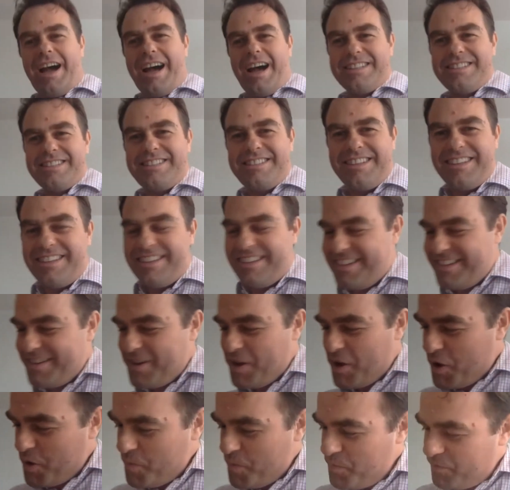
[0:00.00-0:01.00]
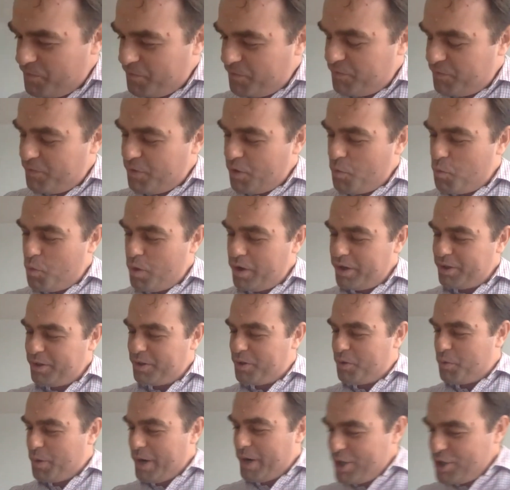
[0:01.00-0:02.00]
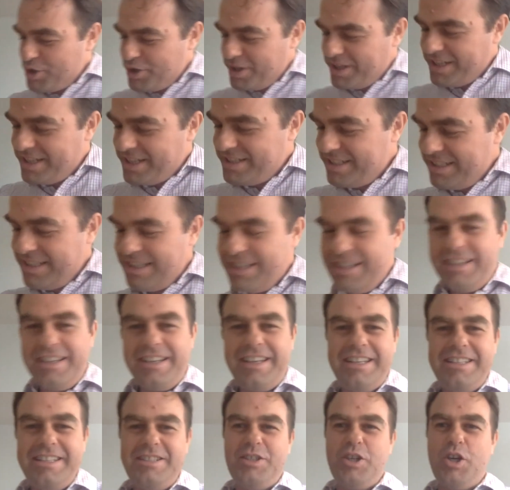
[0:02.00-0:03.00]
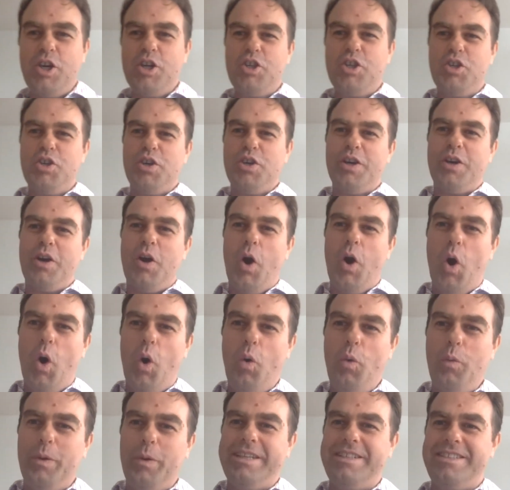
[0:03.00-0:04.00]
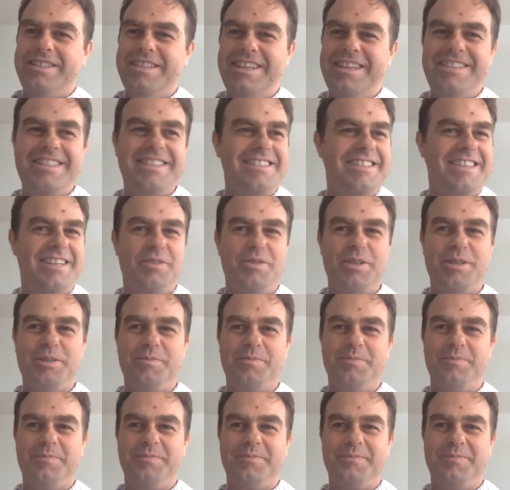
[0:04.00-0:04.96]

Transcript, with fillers: answer um, for one question: Is is surgery always necessary?